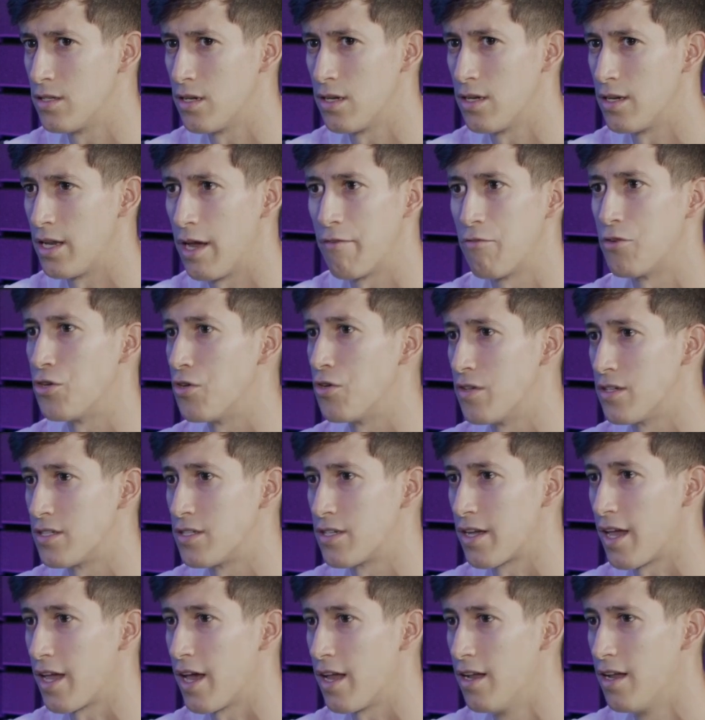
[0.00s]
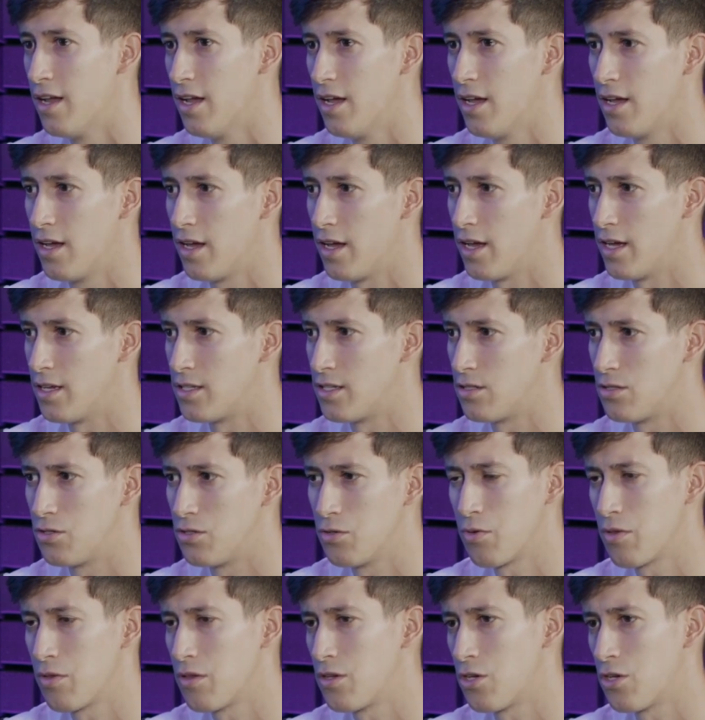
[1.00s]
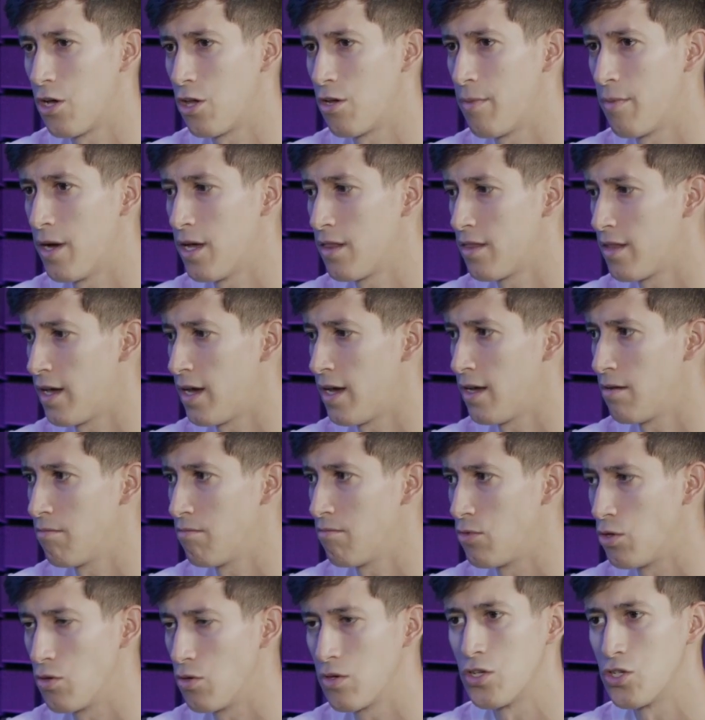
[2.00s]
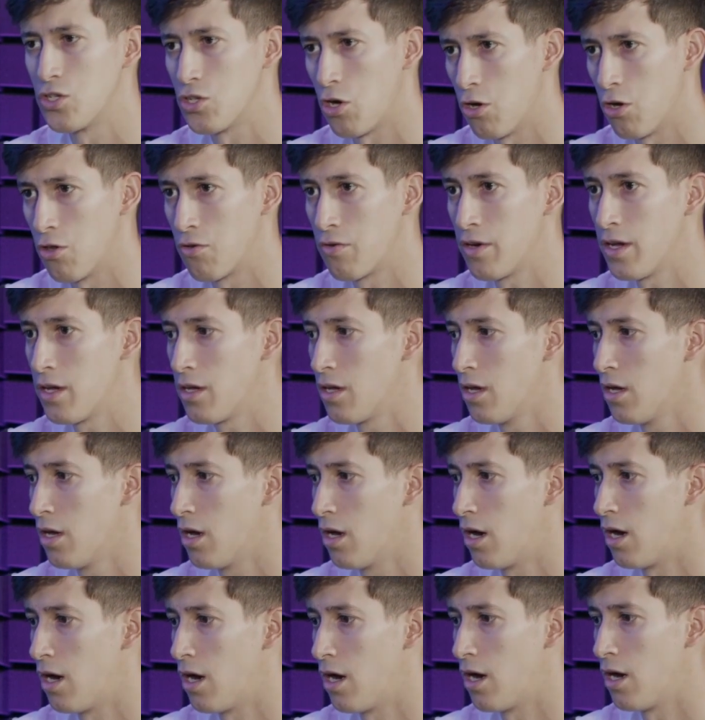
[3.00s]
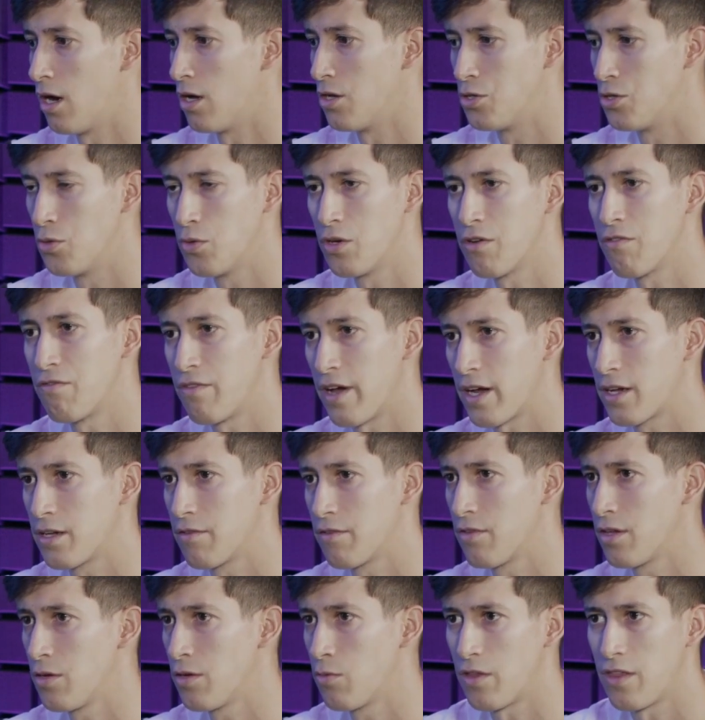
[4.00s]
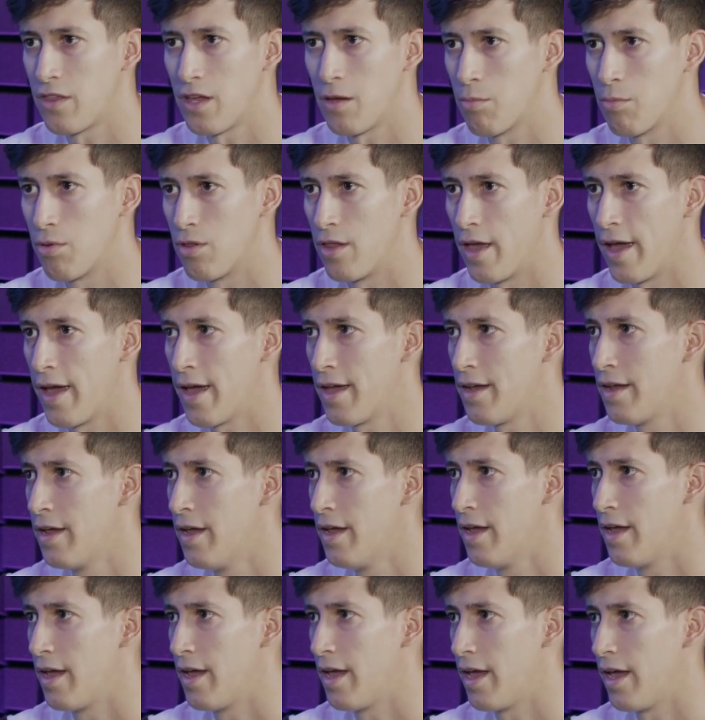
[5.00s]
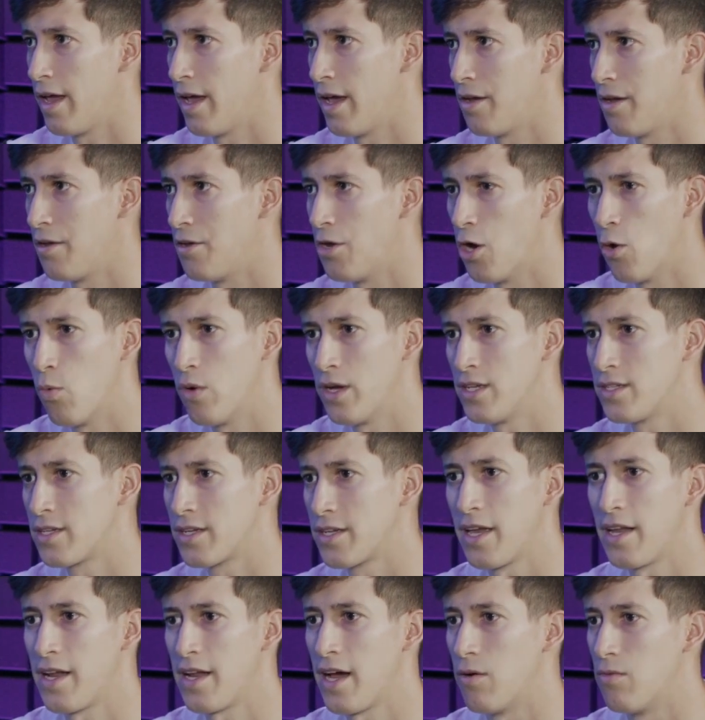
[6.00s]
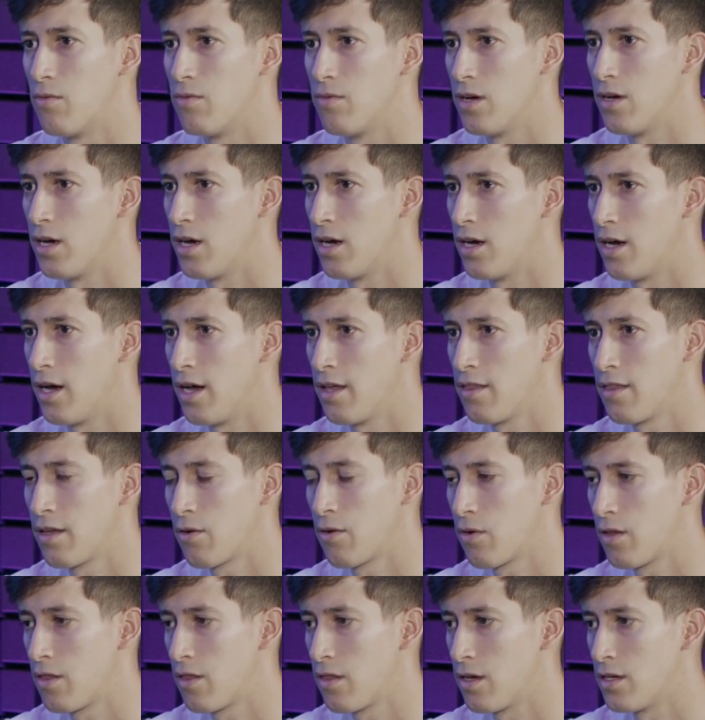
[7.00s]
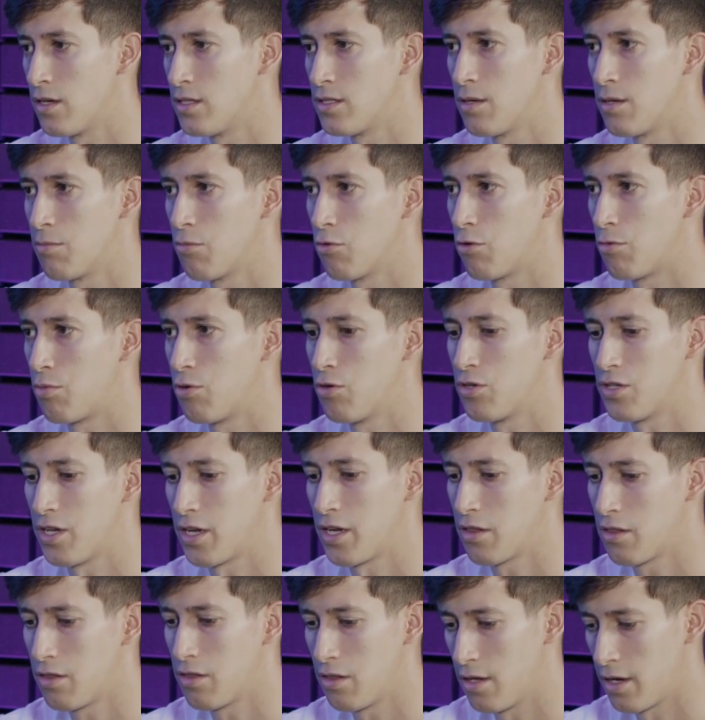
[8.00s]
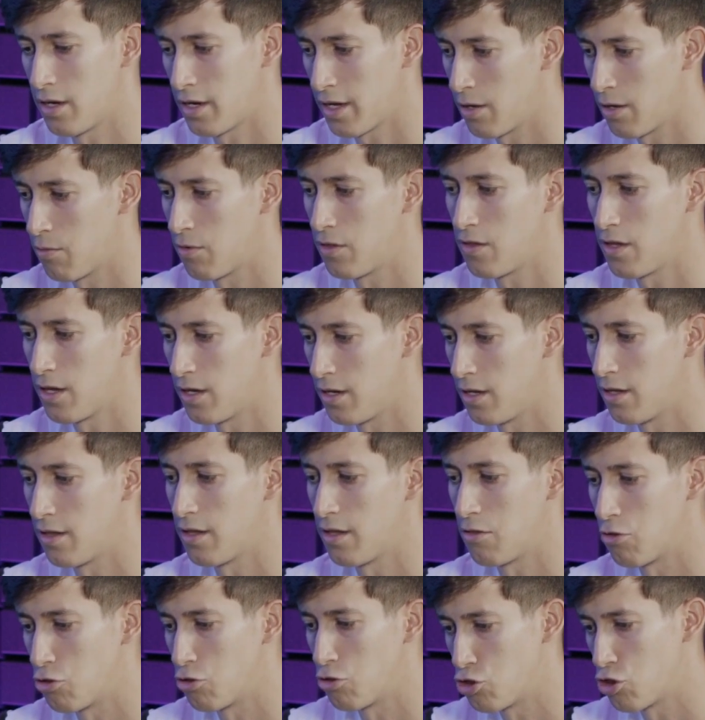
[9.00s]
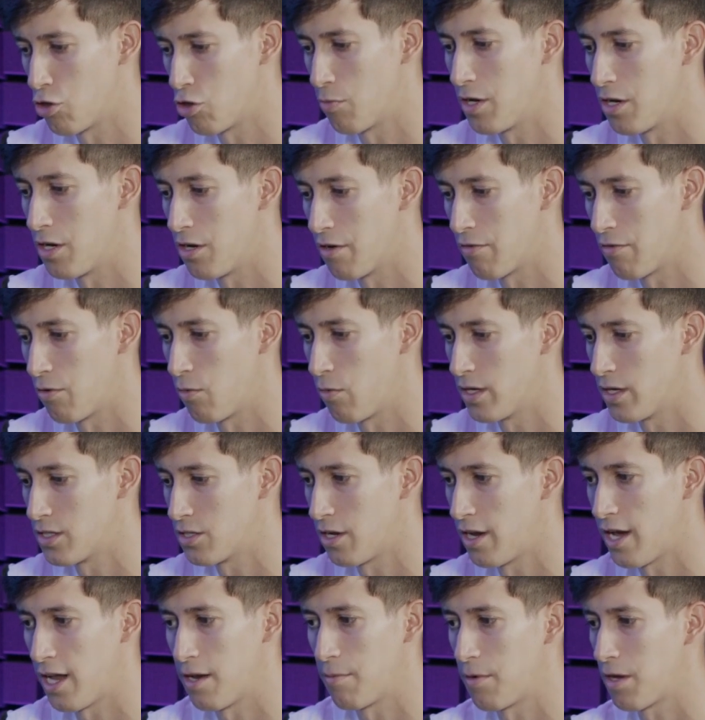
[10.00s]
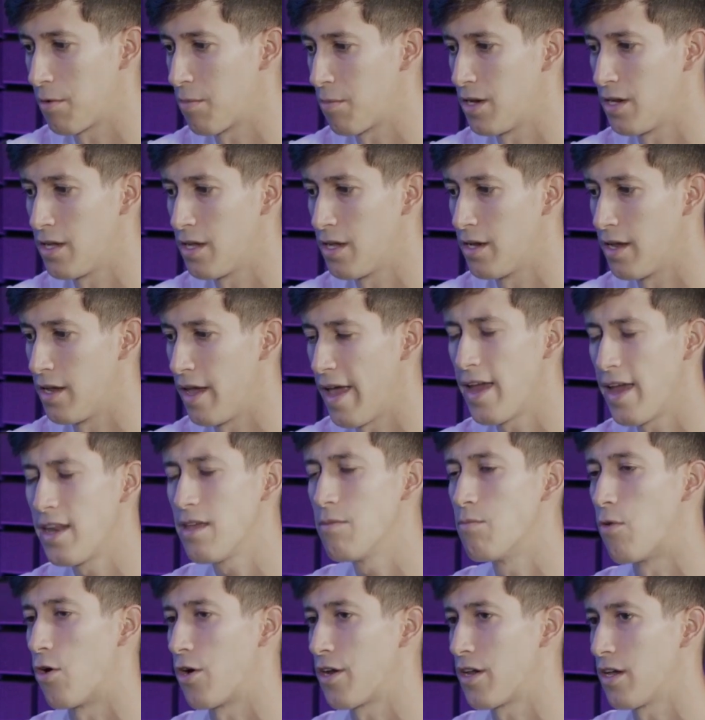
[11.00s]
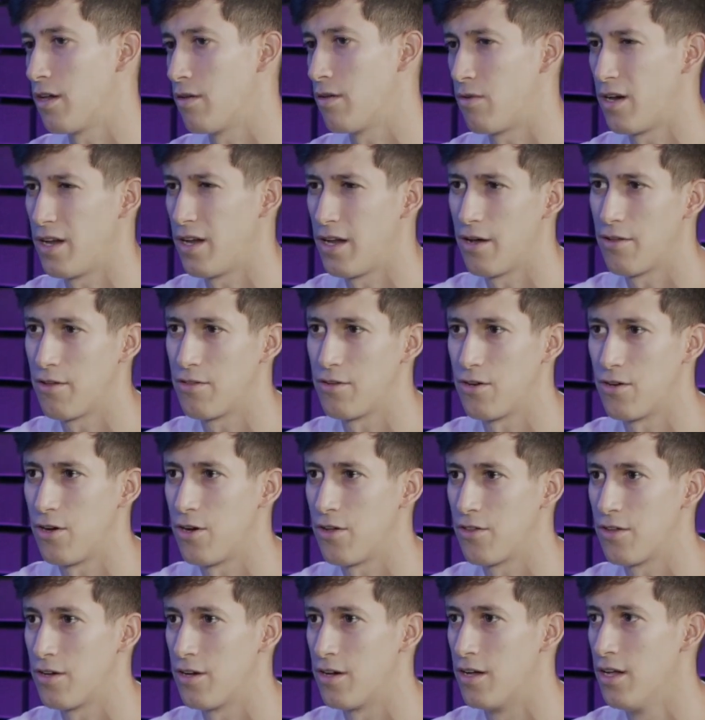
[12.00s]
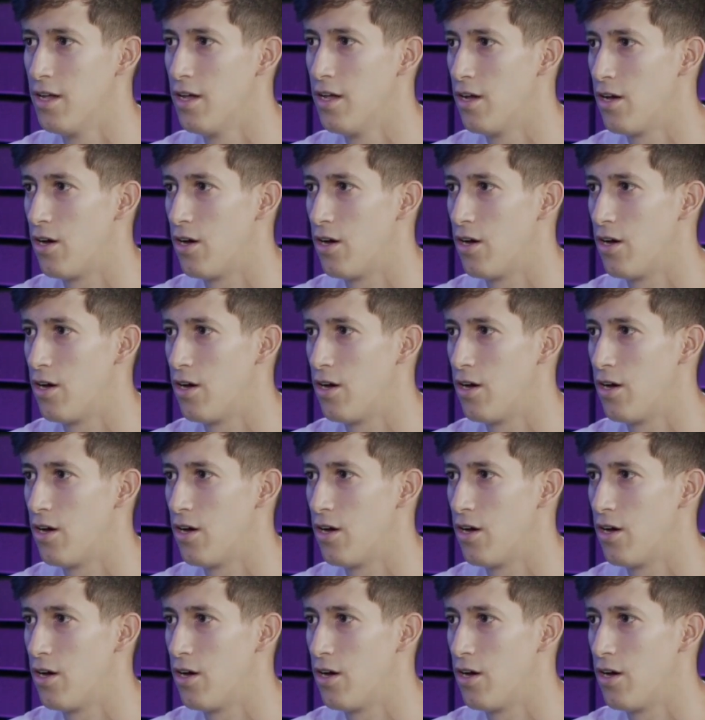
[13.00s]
to never do this again yeah. it's do it with a dollar amount that you can tolerate uh, do it effectively with a plan and know when to get out uh, i think with a simple approach like again with the idea that there's so many different ways on how to make money in any market right now all the